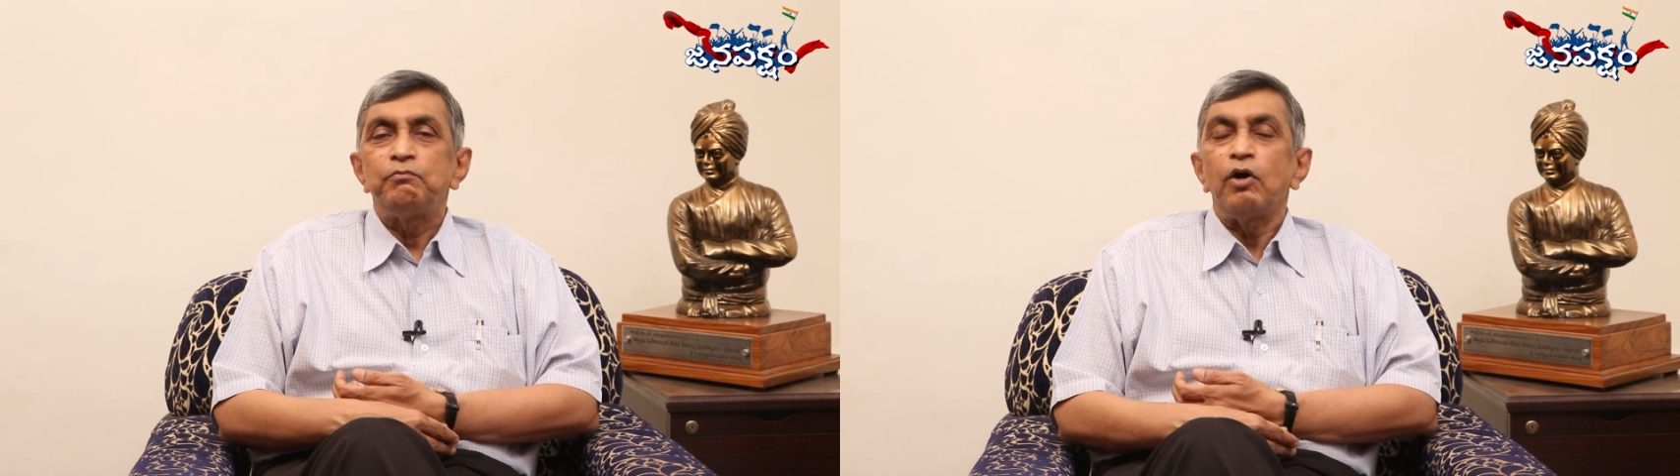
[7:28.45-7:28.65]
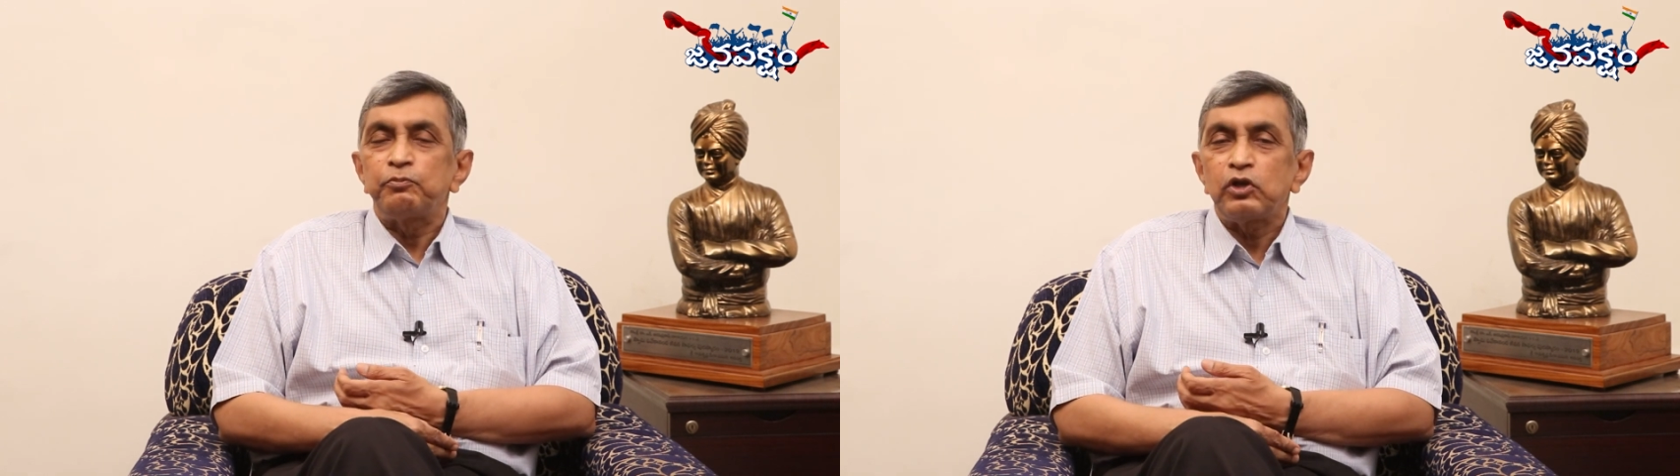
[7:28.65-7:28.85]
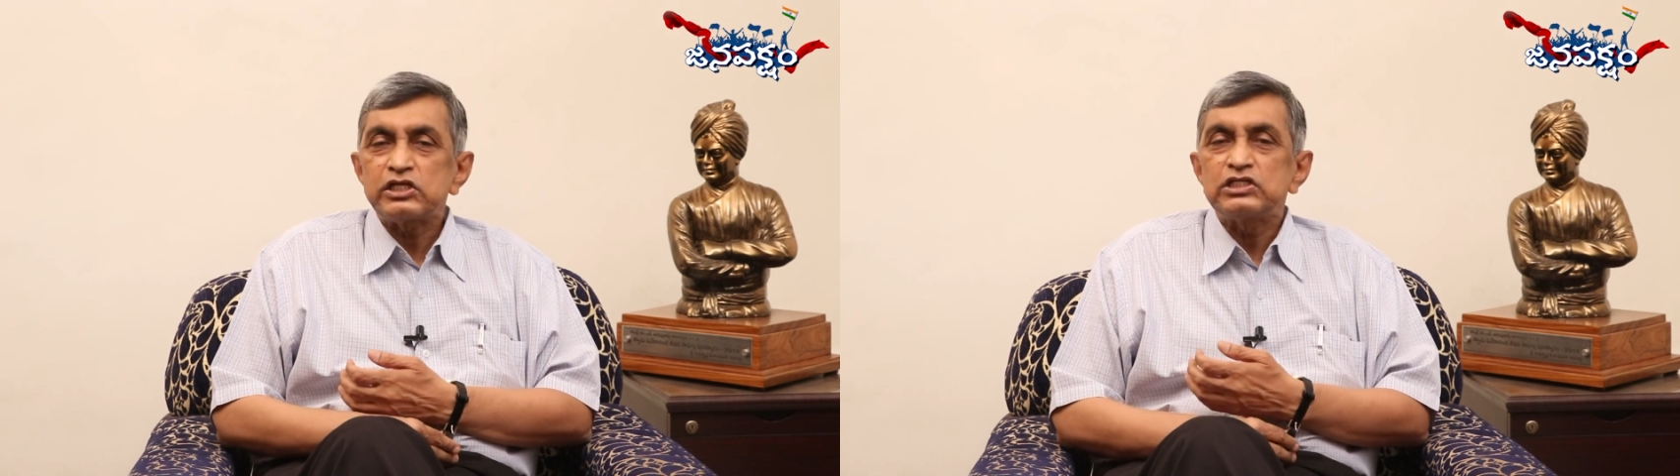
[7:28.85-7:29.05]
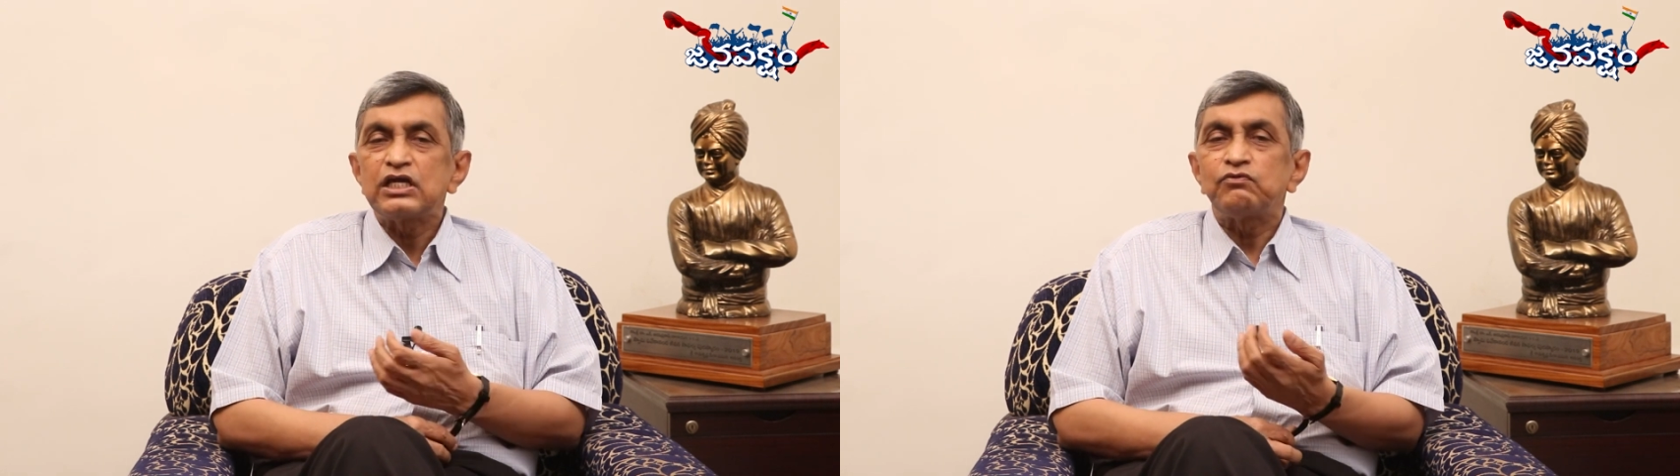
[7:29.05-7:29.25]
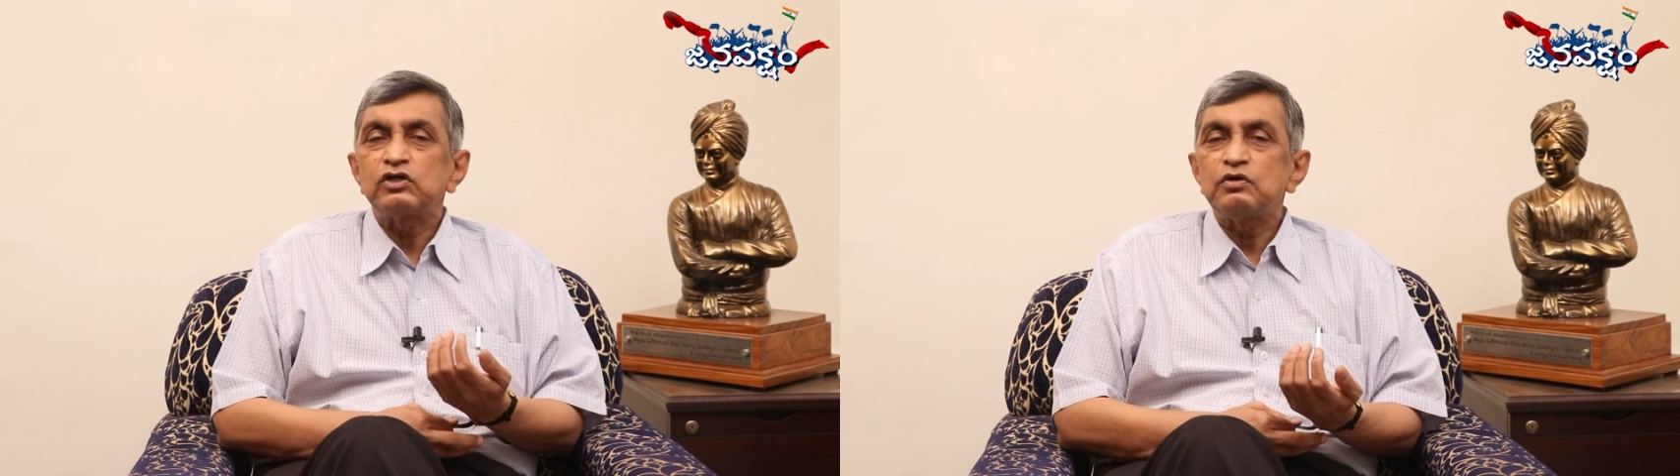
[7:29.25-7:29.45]
population
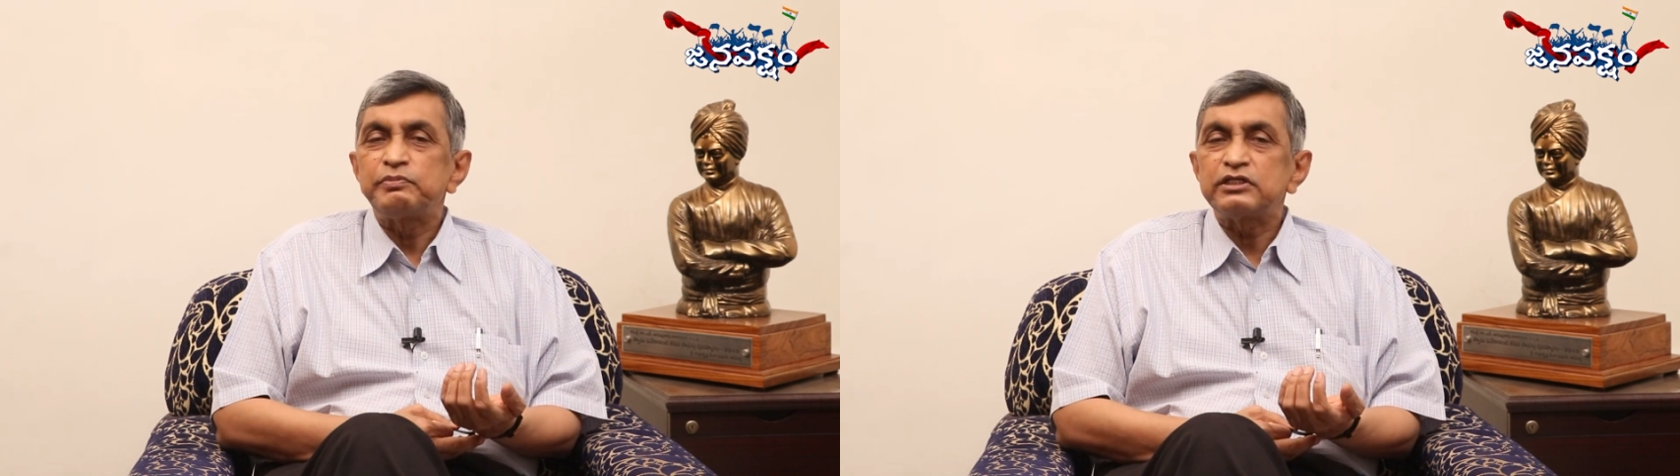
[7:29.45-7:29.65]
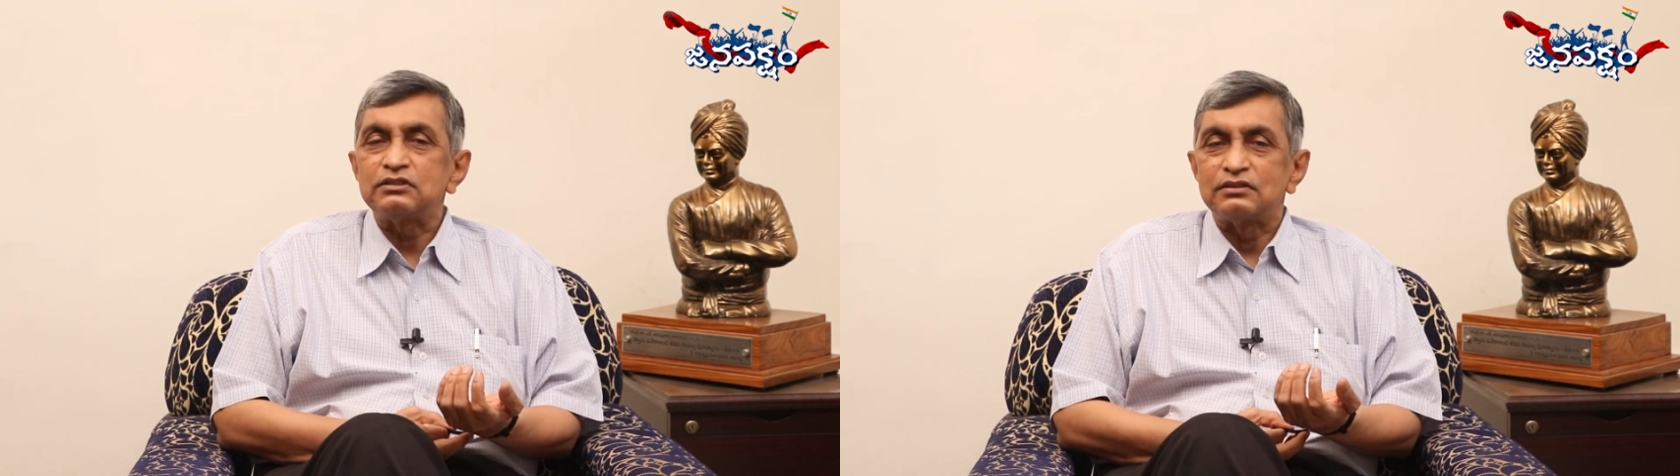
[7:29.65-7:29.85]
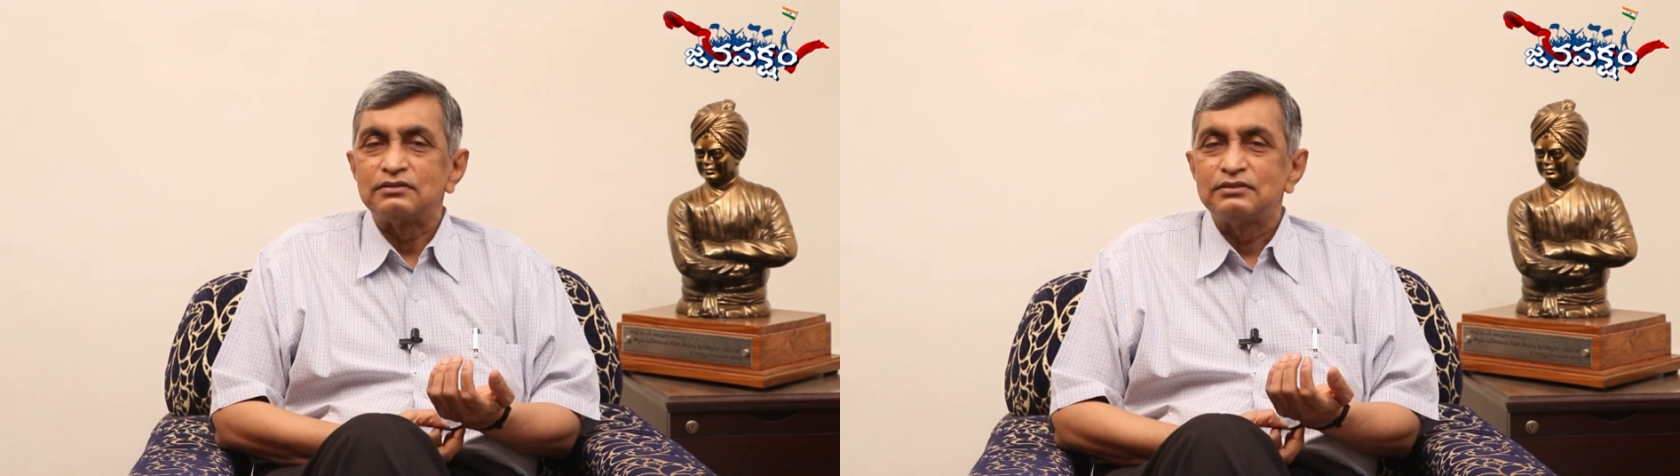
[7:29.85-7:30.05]
equal to Britain.